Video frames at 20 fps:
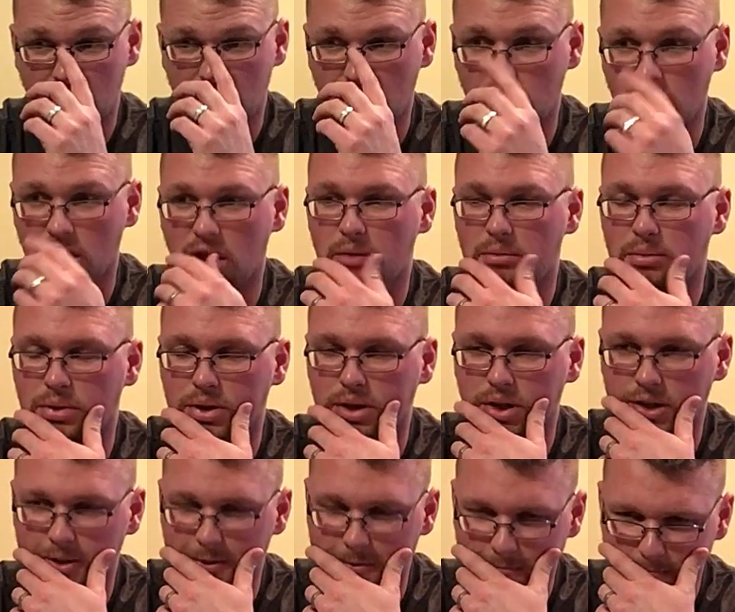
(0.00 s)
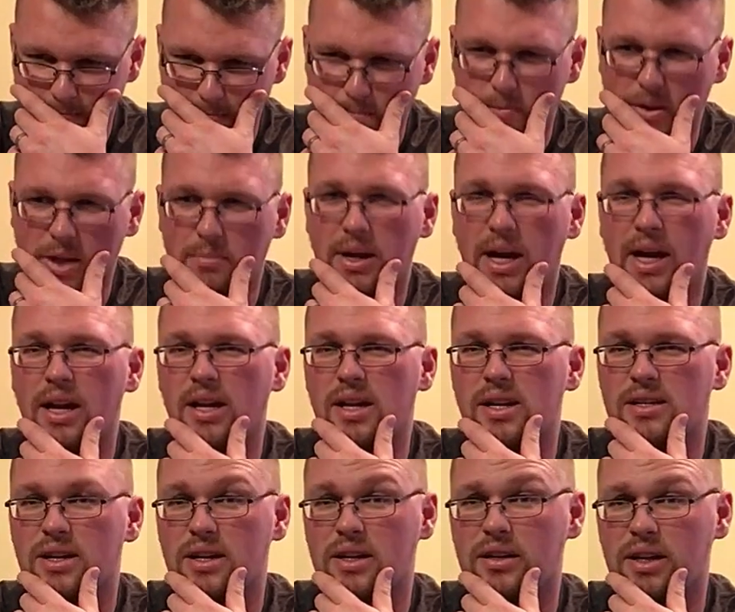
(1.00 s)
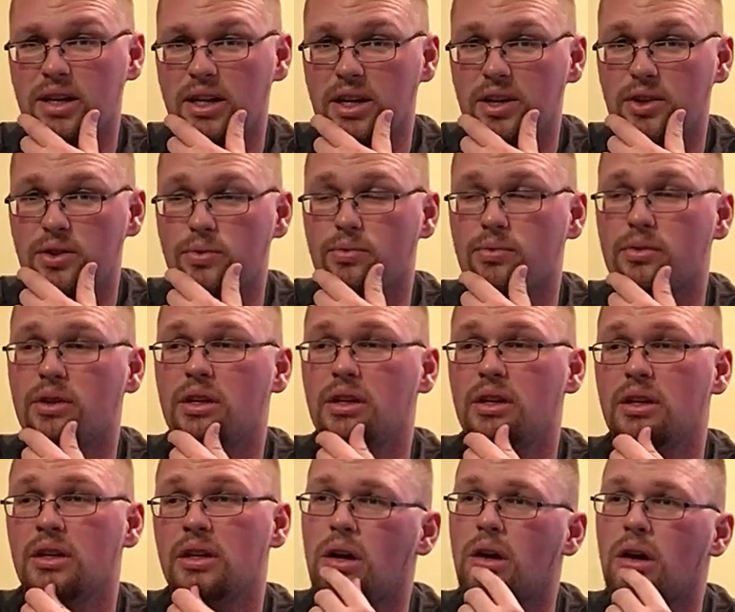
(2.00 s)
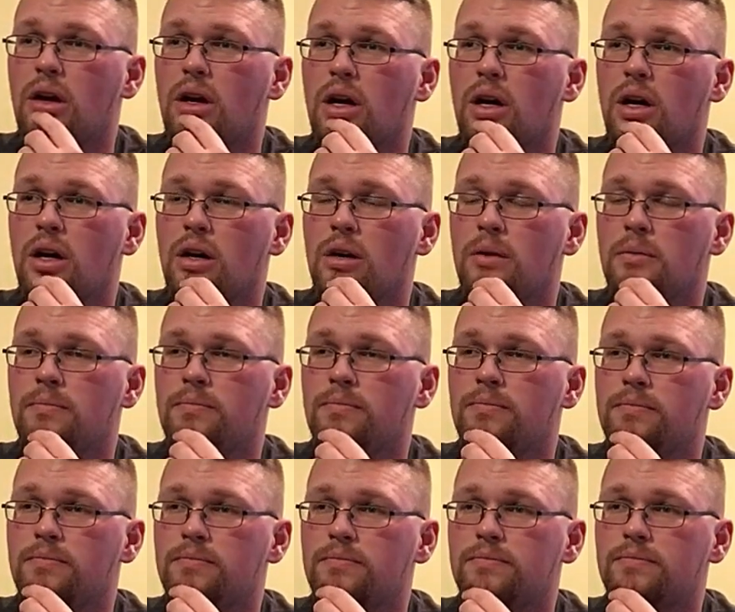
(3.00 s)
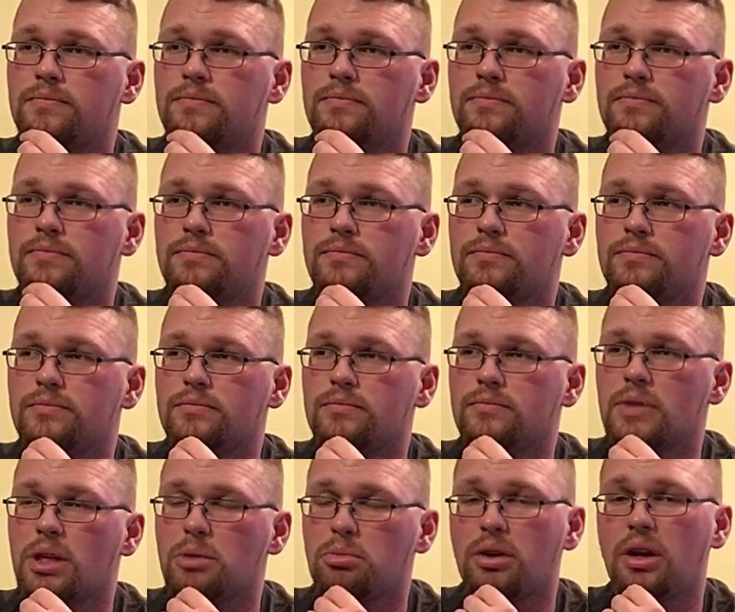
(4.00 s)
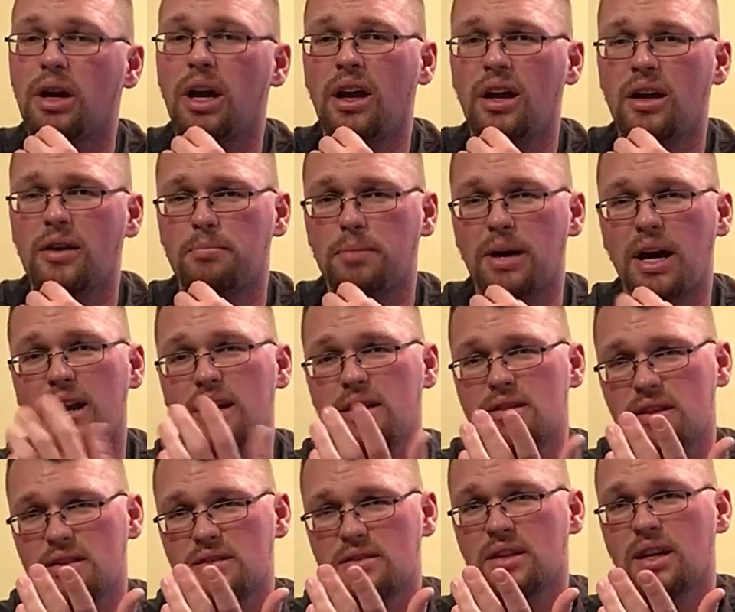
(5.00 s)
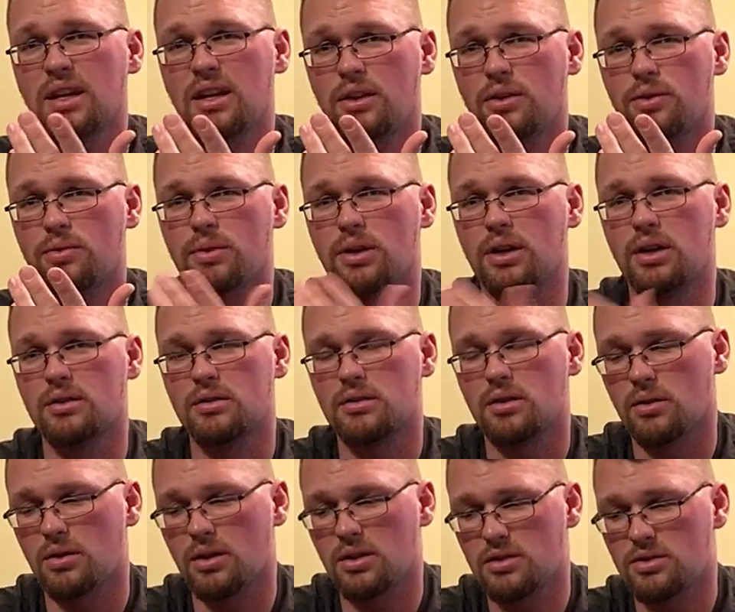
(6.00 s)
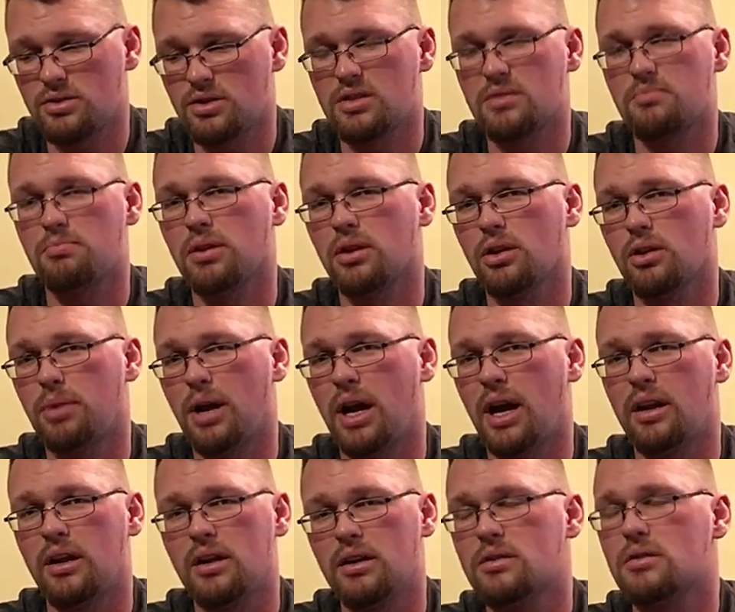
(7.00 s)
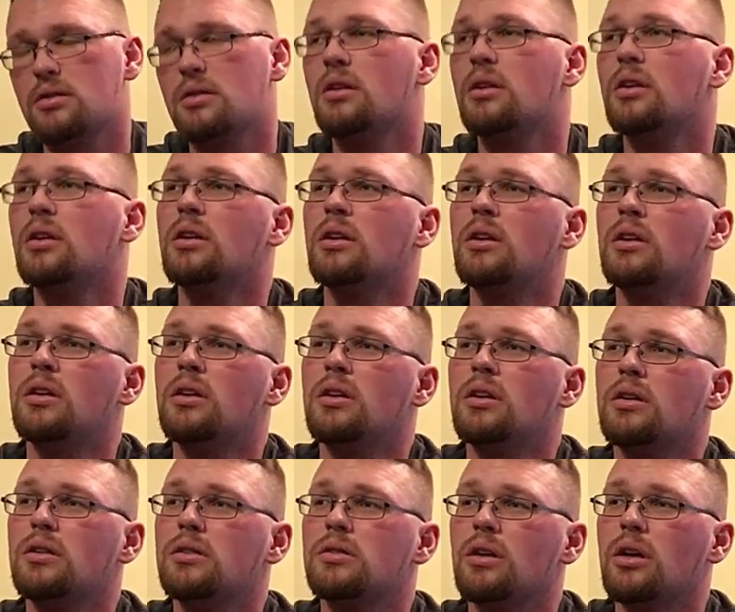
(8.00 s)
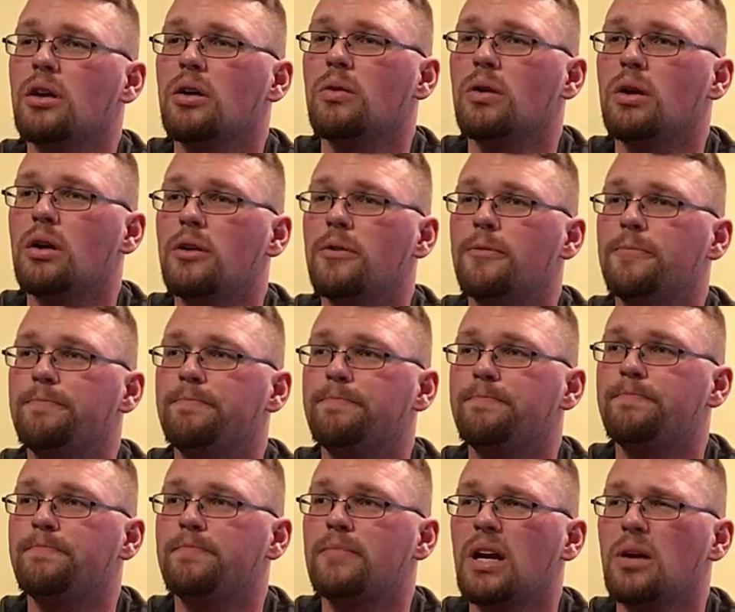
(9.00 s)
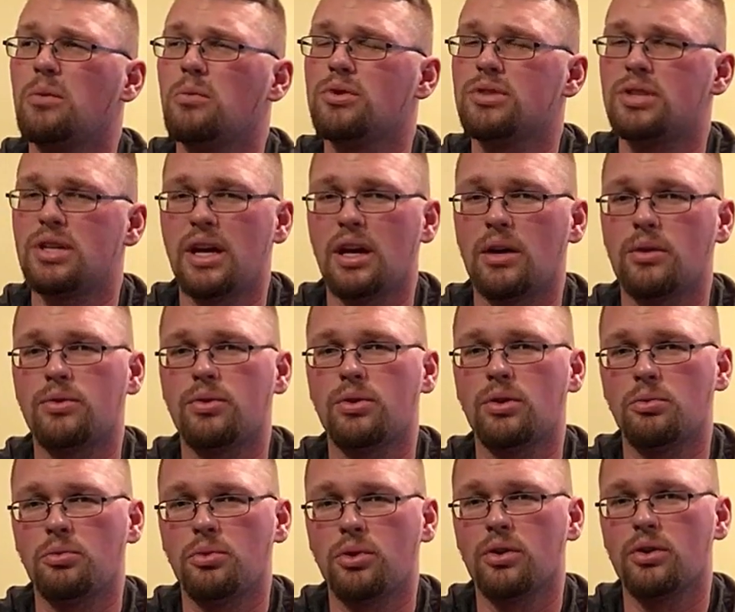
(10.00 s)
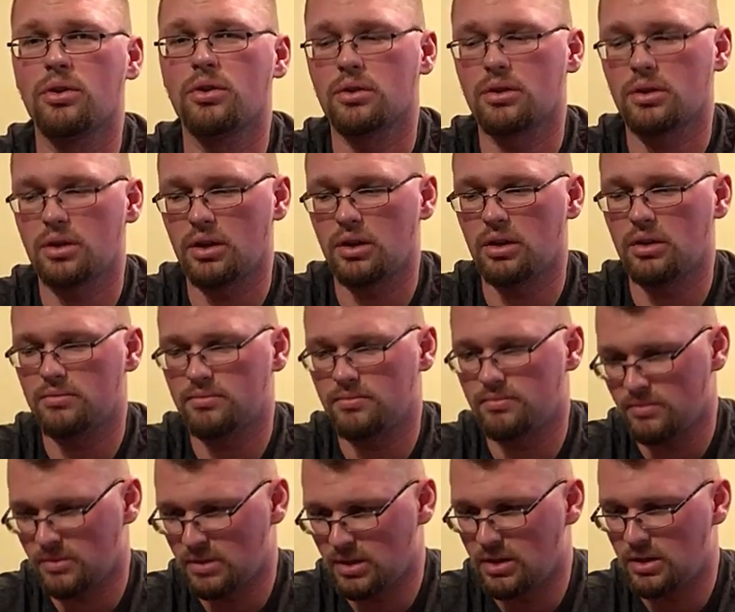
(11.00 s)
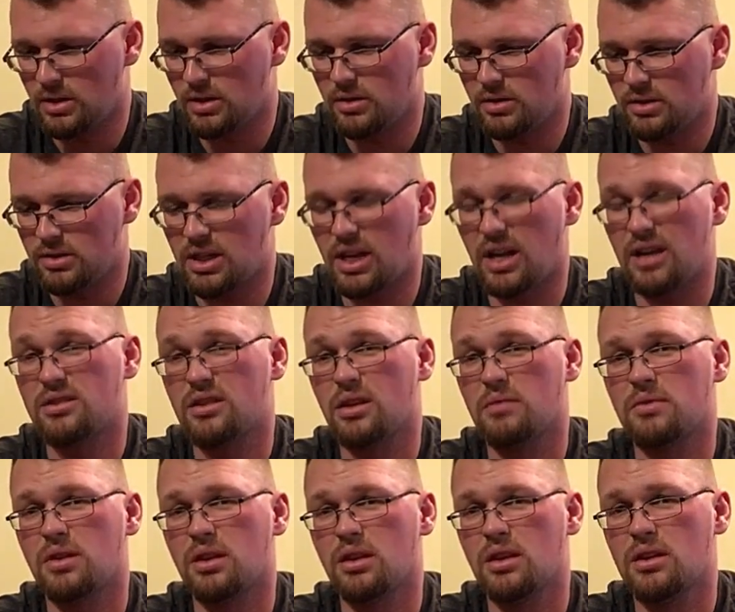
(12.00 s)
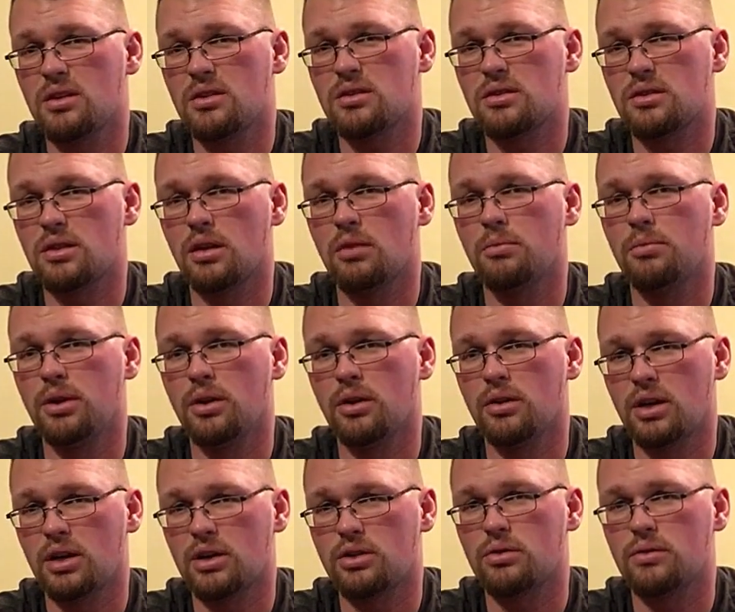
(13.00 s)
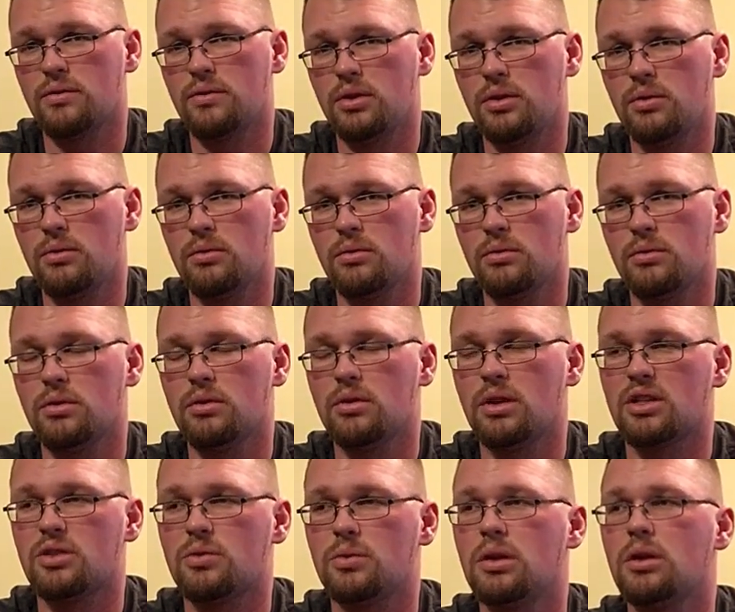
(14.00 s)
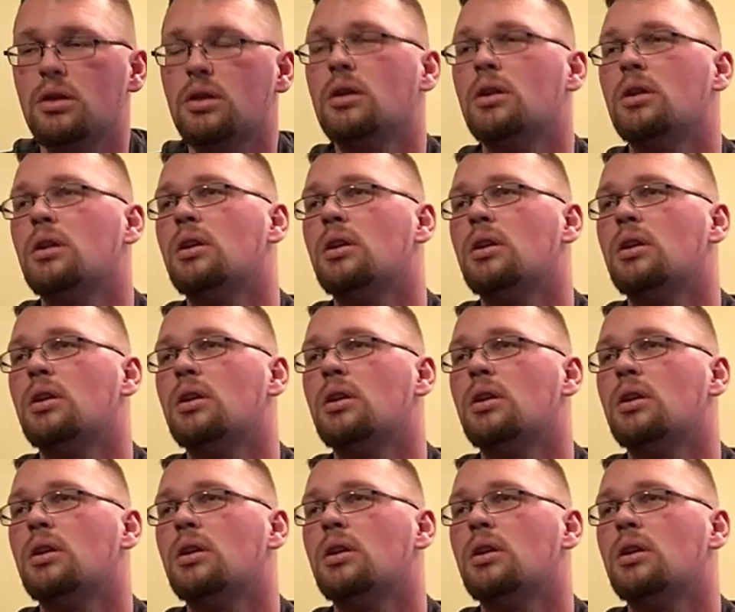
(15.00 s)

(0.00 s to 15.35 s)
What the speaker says: I put Patty's at an 83. I put Patty's as an 83, so this is just below Patty's. So, and we'll see how Tullamore kind of stacks up to this. That'll be our next review next week.